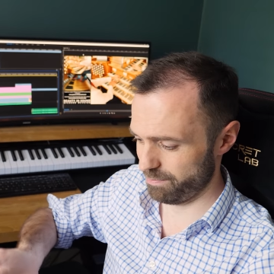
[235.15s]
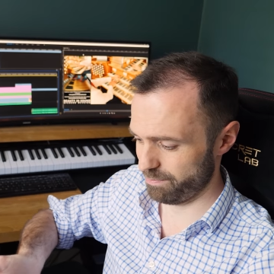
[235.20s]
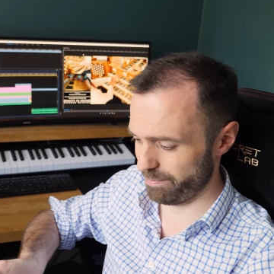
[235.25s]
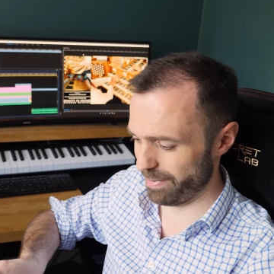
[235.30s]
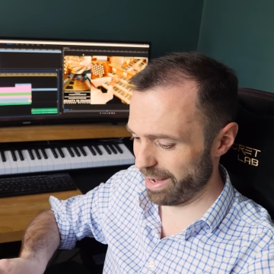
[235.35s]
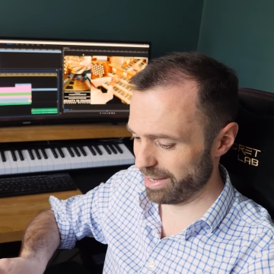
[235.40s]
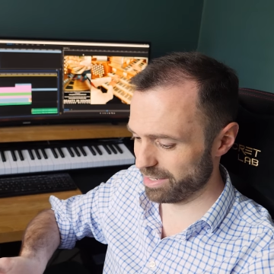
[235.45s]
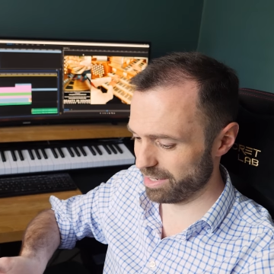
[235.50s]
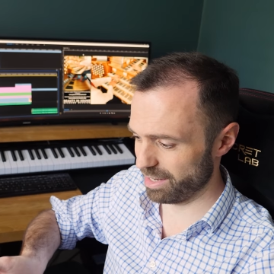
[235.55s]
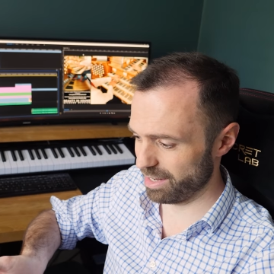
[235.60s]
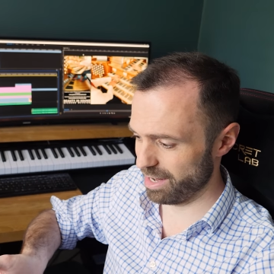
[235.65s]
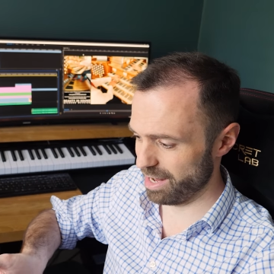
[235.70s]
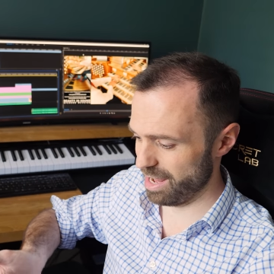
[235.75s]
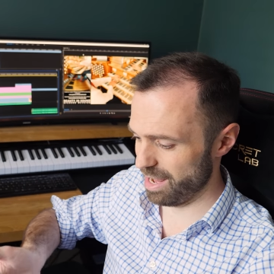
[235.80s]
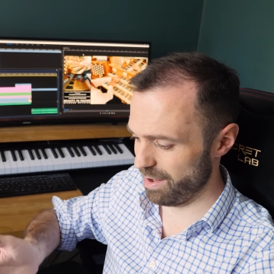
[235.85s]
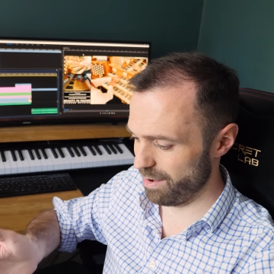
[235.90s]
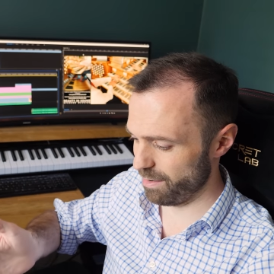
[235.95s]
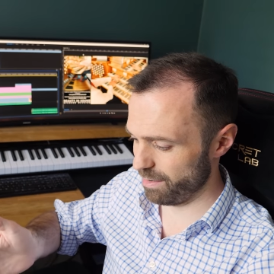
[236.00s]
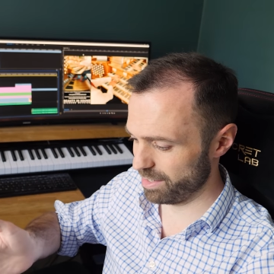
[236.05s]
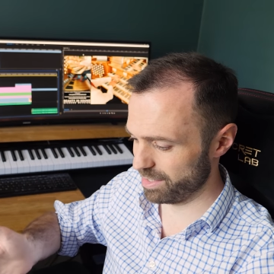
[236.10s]

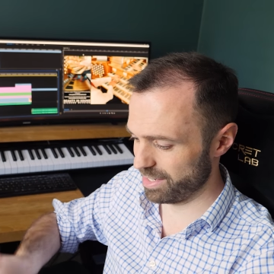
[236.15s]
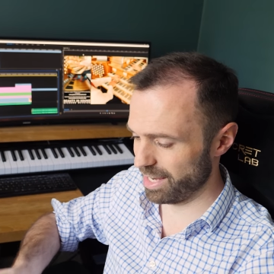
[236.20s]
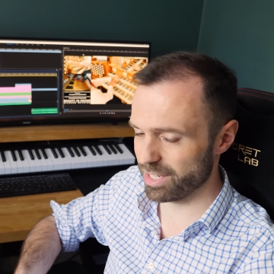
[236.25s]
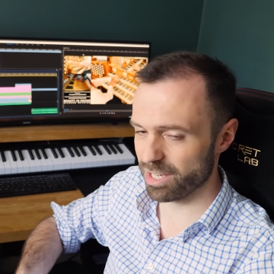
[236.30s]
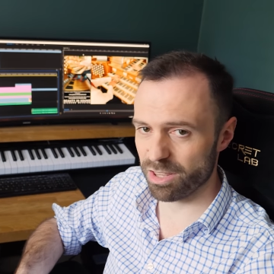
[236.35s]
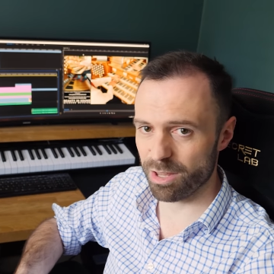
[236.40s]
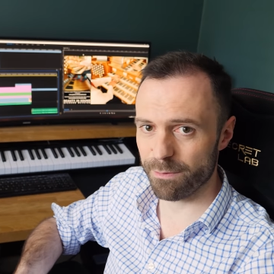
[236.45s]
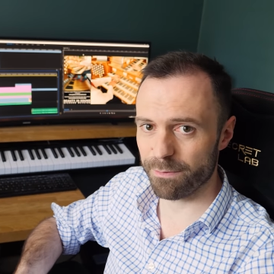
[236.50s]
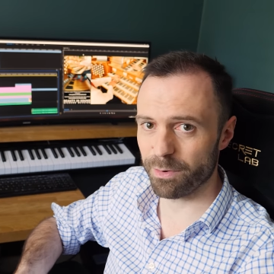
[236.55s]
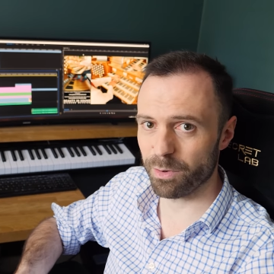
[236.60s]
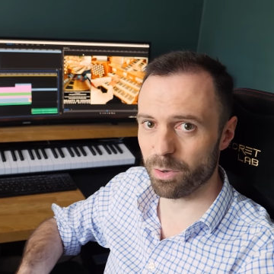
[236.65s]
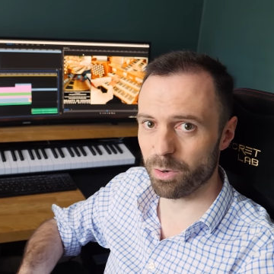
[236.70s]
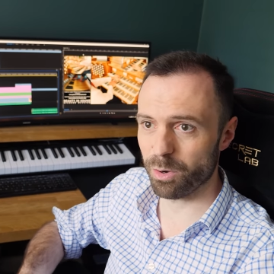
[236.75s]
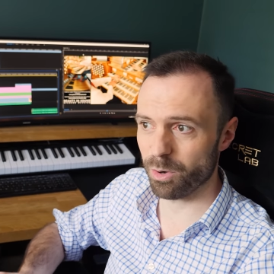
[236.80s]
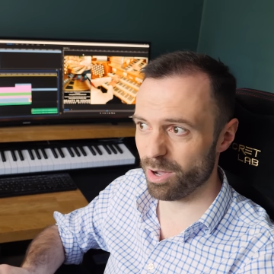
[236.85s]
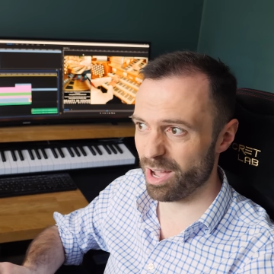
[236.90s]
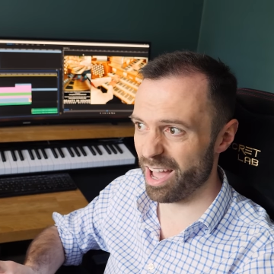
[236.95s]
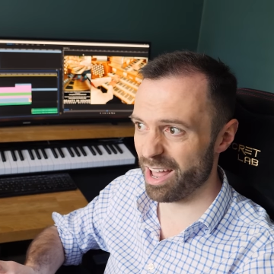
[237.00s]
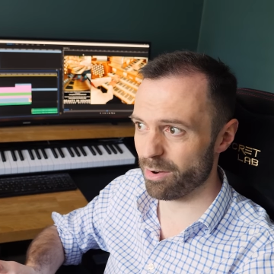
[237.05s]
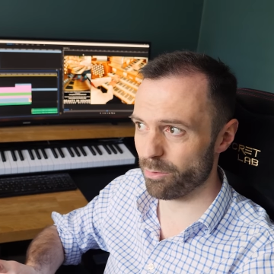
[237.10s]
basically sits on the
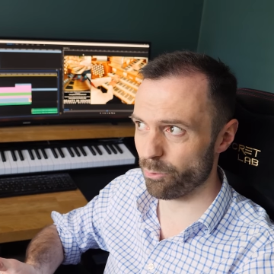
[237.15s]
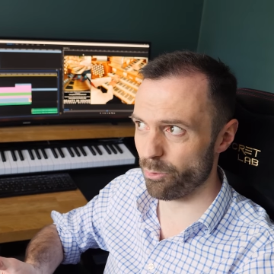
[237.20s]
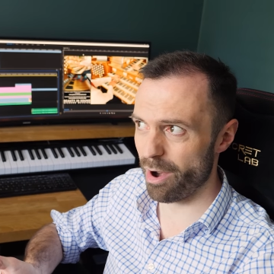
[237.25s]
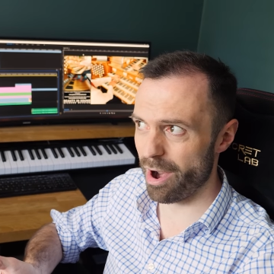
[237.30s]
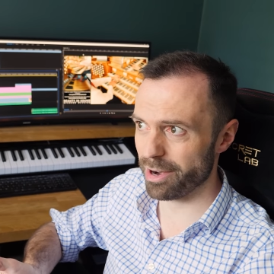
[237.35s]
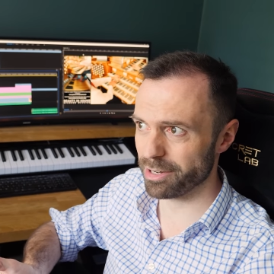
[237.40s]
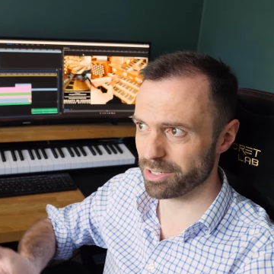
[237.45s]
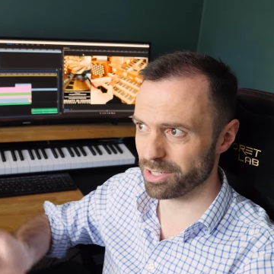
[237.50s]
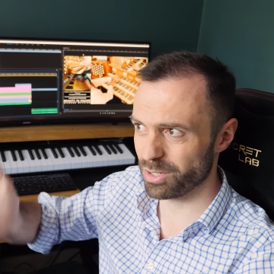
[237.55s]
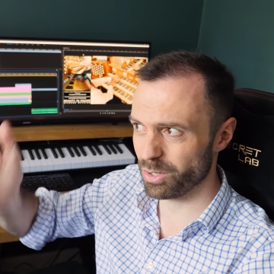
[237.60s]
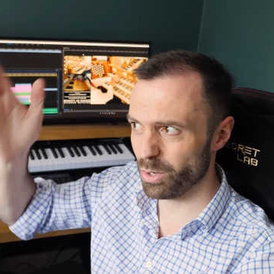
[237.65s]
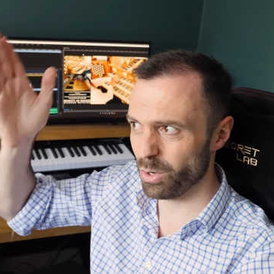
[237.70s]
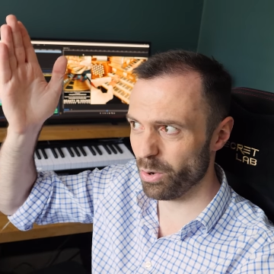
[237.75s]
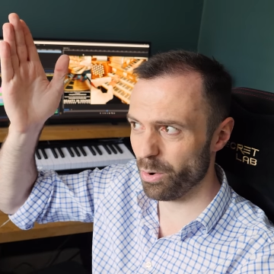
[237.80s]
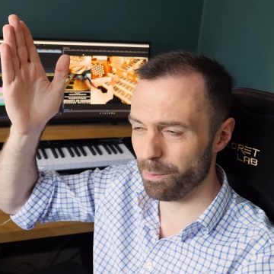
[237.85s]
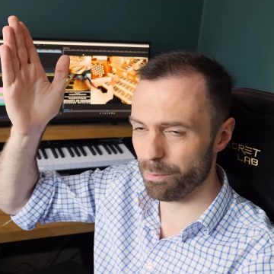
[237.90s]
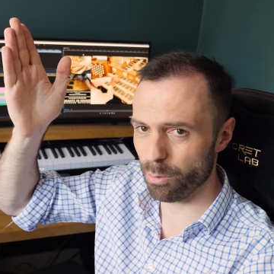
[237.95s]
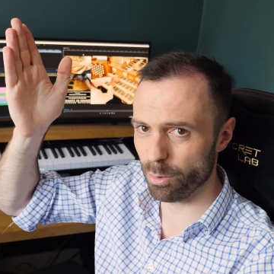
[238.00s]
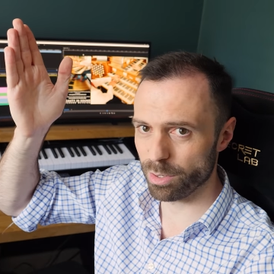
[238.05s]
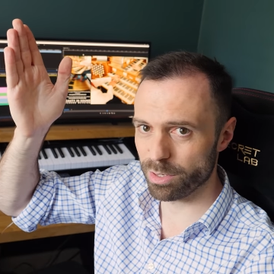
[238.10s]
floor and rises
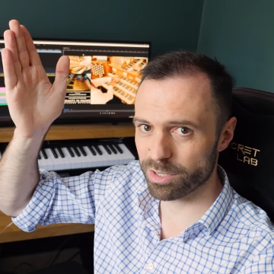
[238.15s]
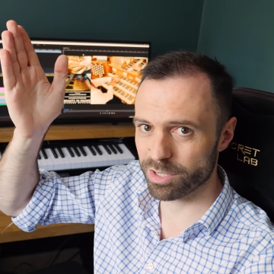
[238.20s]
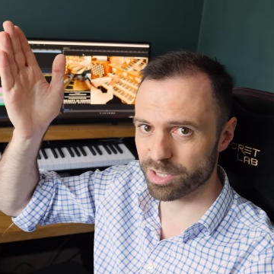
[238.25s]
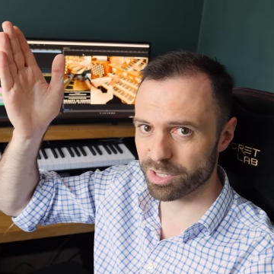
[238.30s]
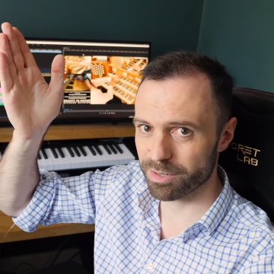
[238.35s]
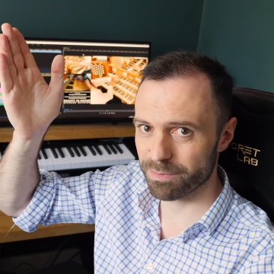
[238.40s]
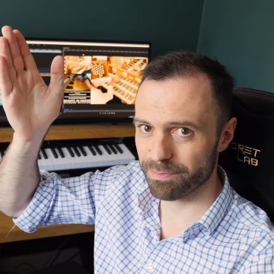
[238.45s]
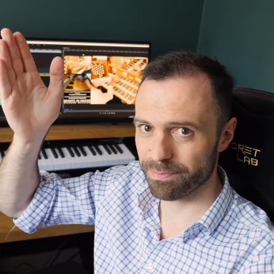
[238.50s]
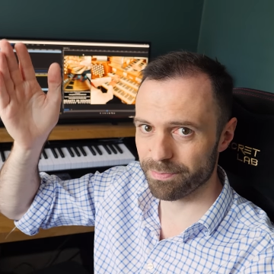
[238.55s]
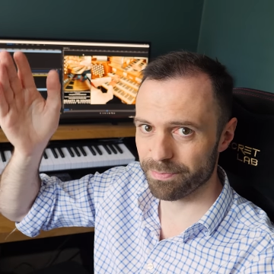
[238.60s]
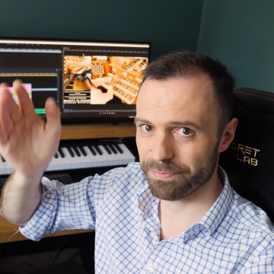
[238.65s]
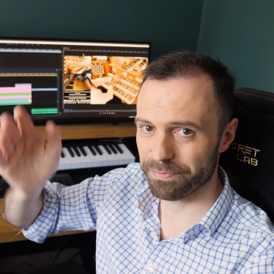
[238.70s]
upwards.